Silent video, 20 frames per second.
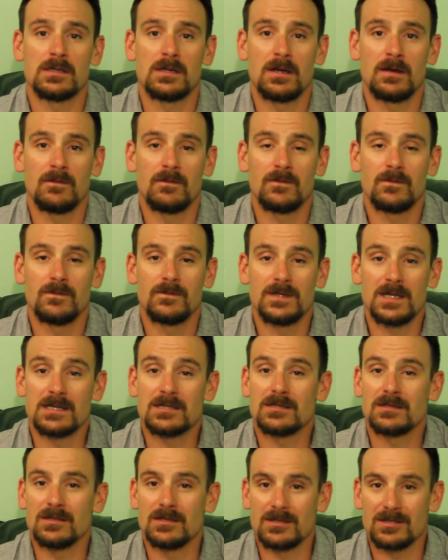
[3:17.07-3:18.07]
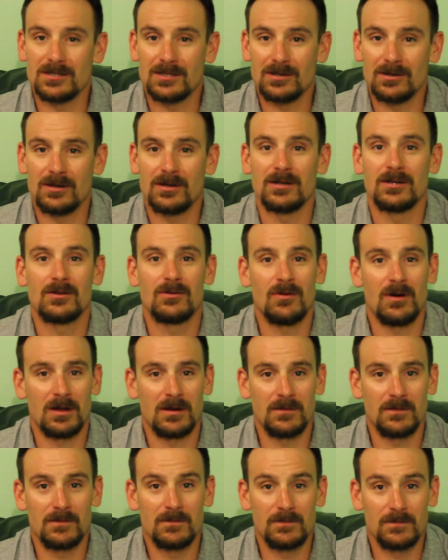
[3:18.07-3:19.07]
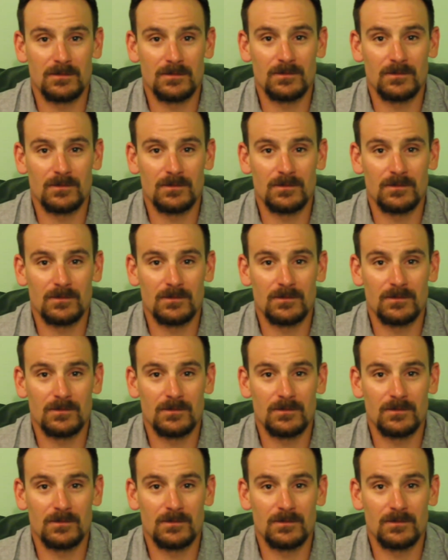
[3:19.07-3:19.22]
and I've tested this theory quite a